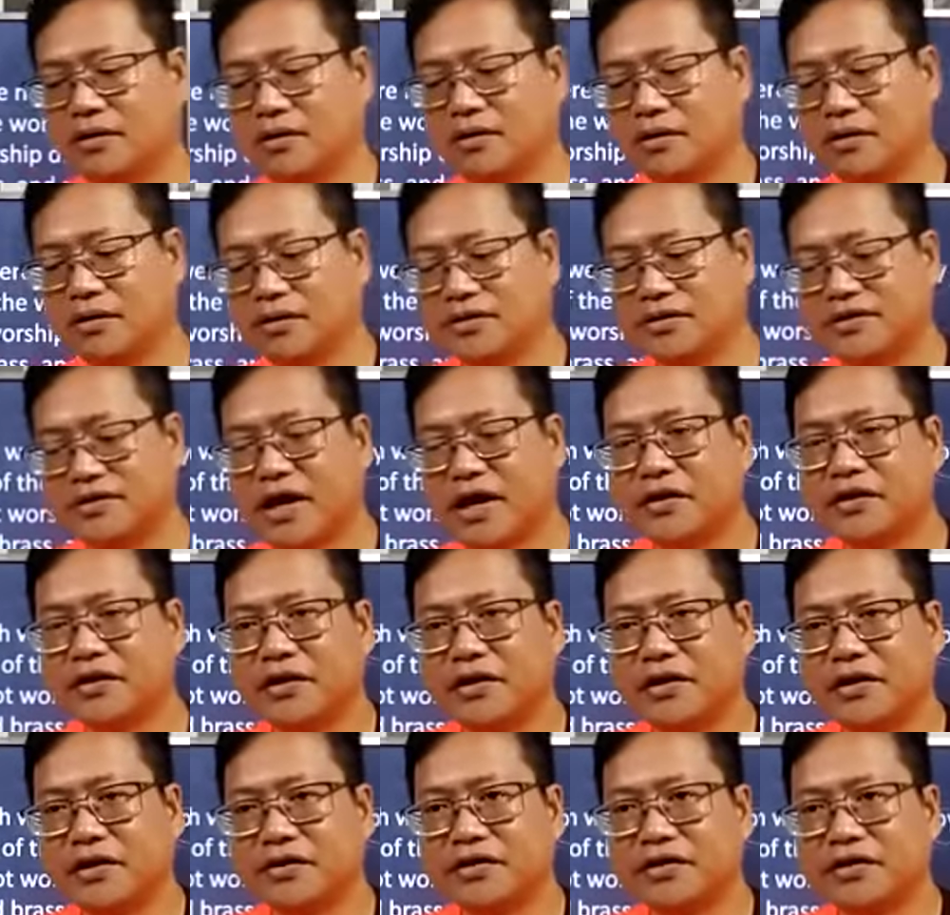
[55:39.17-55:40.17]

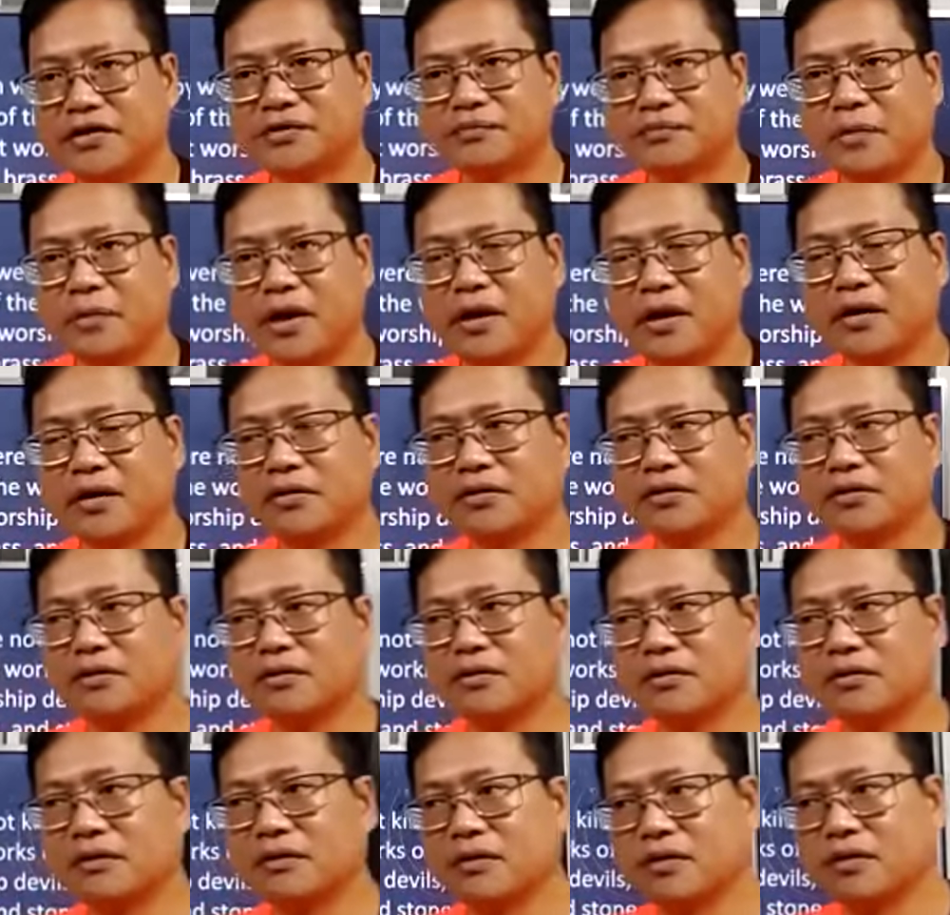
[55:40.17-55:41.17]
studying this part
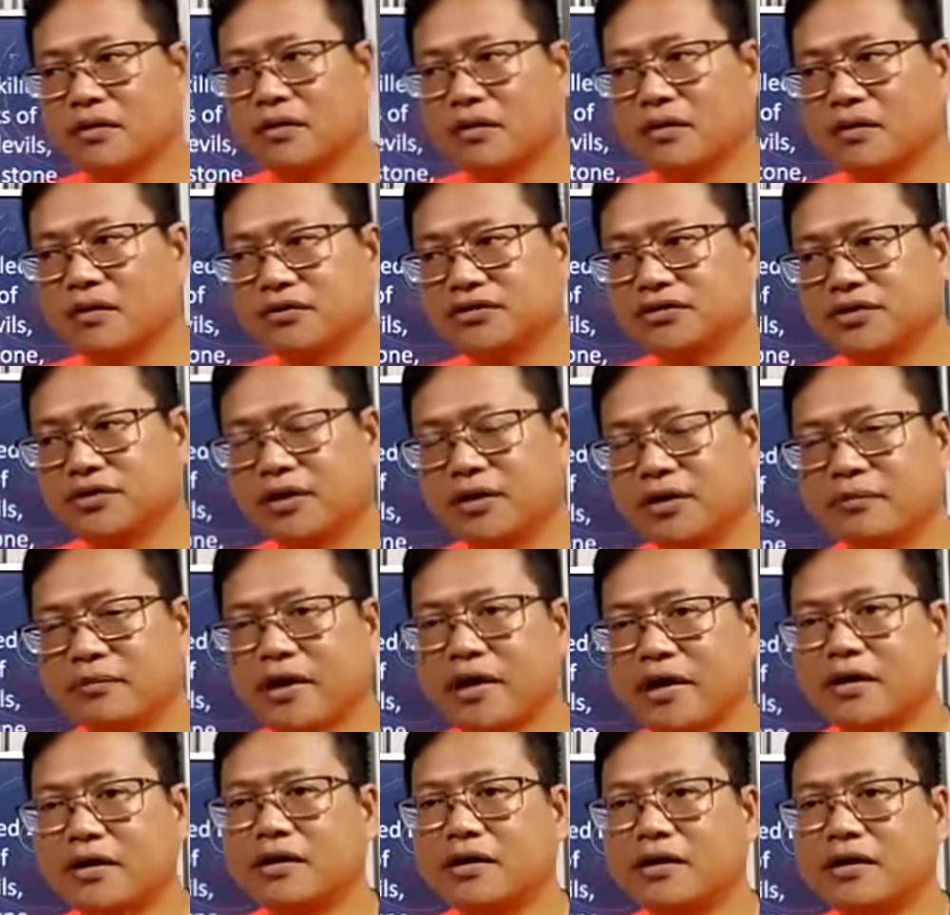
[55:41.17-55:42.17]
during my
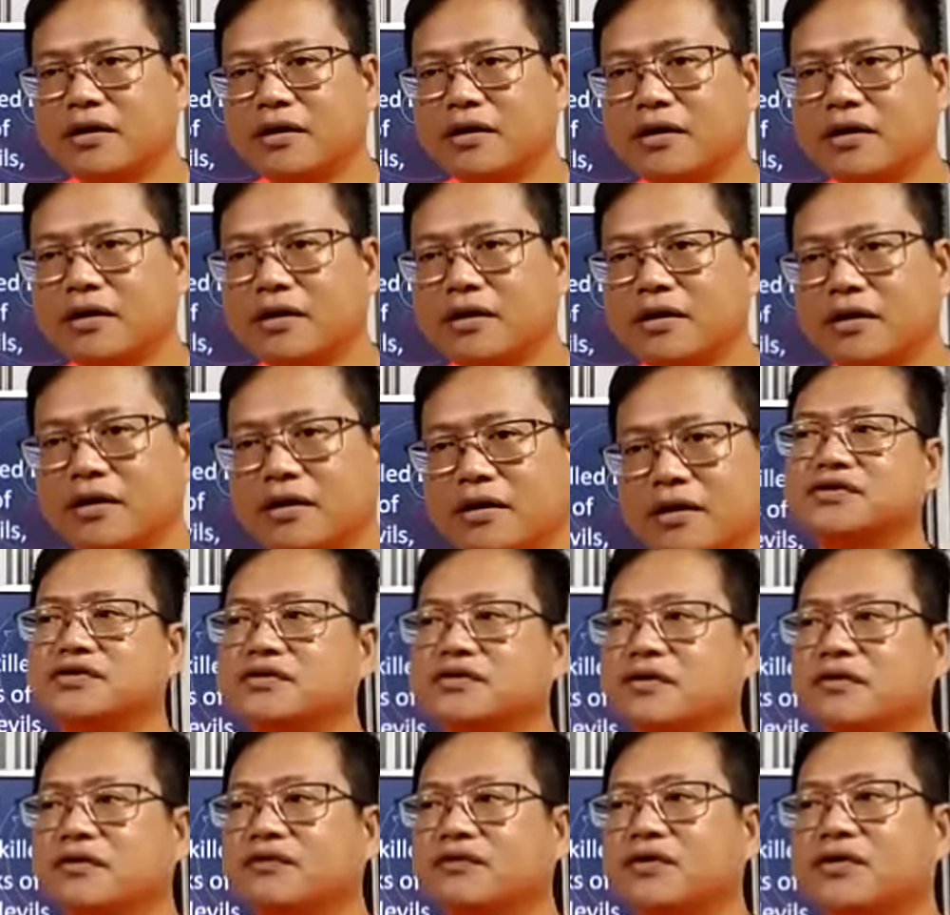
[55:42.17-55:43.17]
early stage,
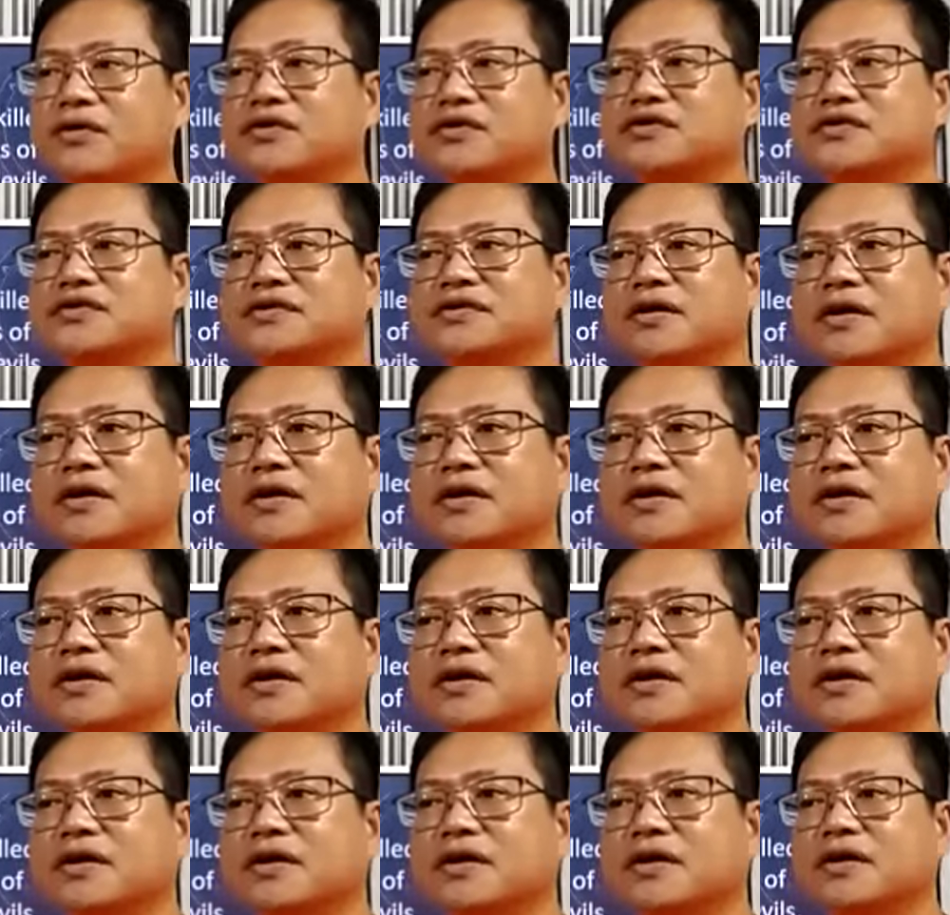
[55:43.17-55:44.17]
of course,
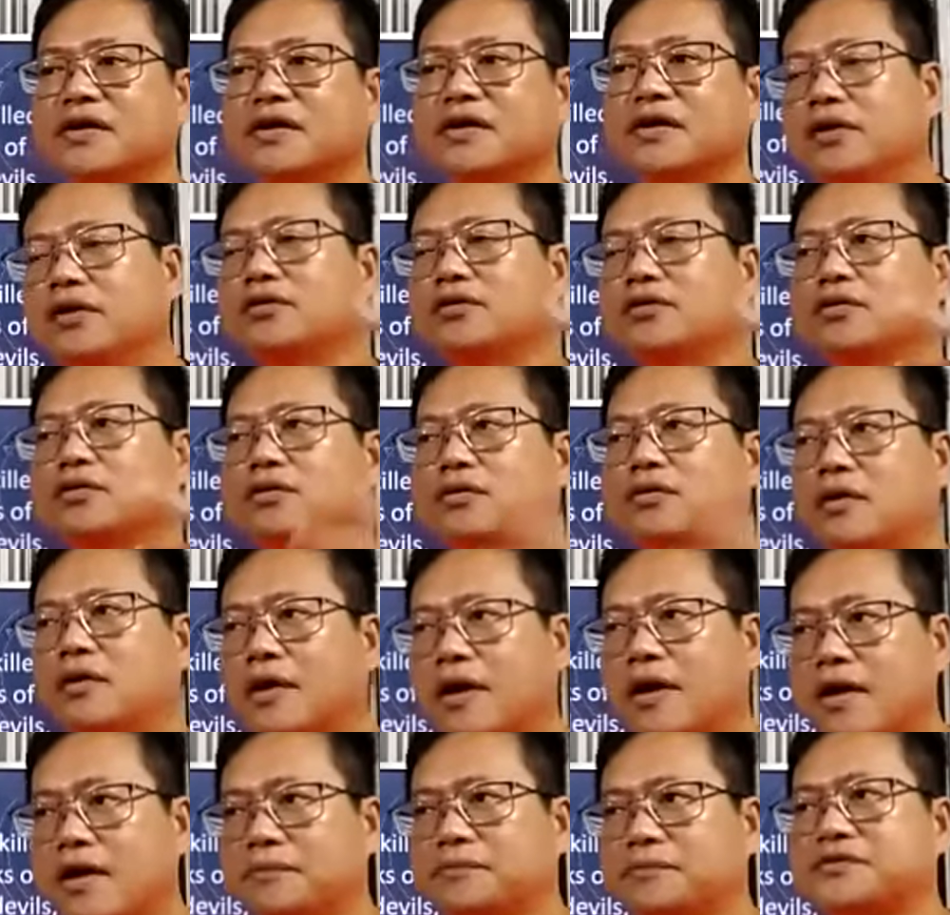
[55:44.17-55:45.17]
I'm trying to
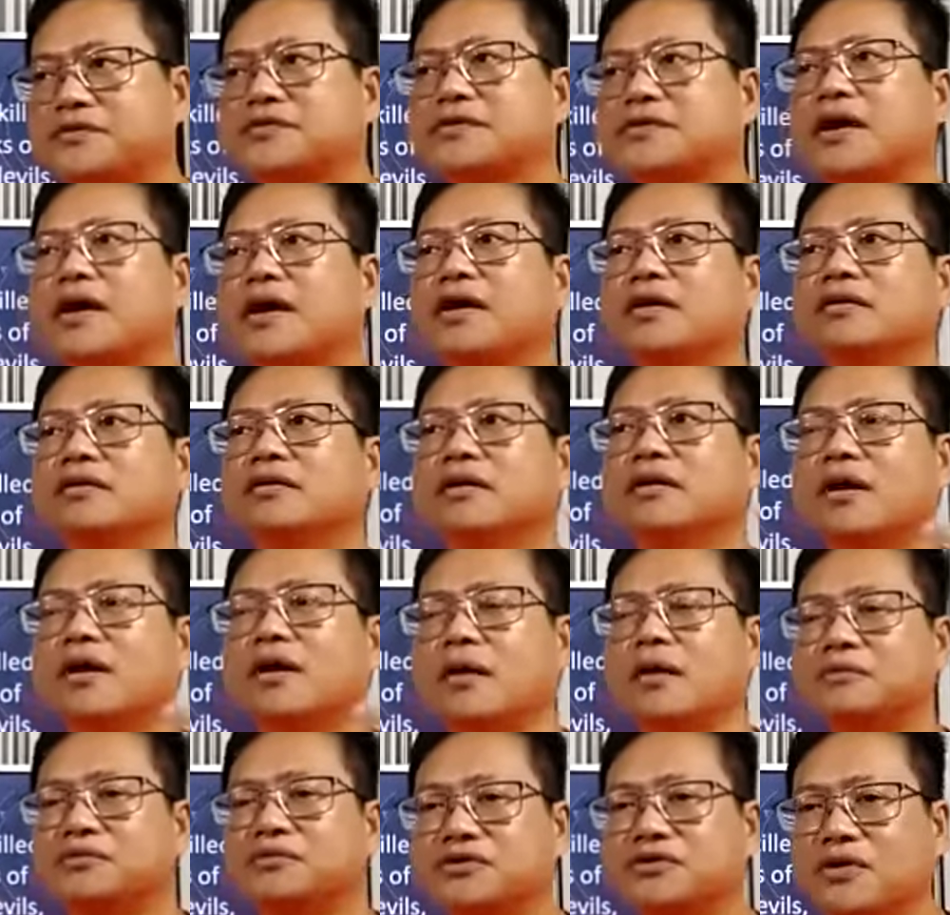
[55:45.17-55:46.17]
grasp and
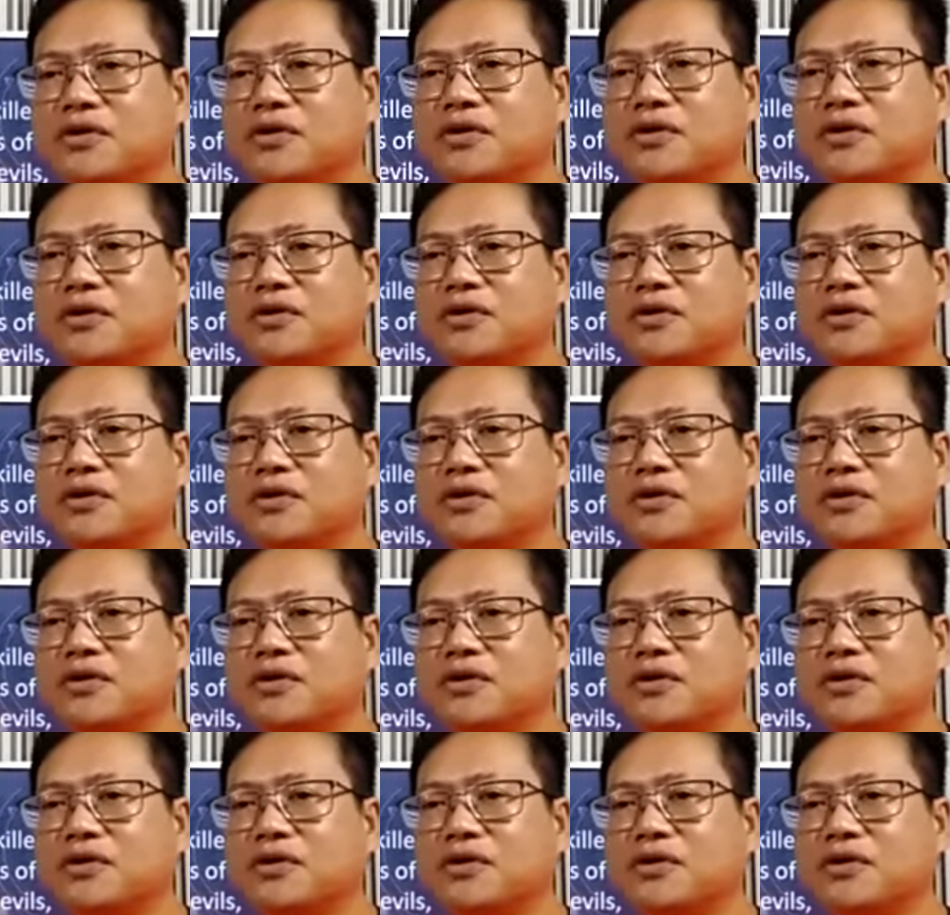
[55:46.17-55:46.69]
absorb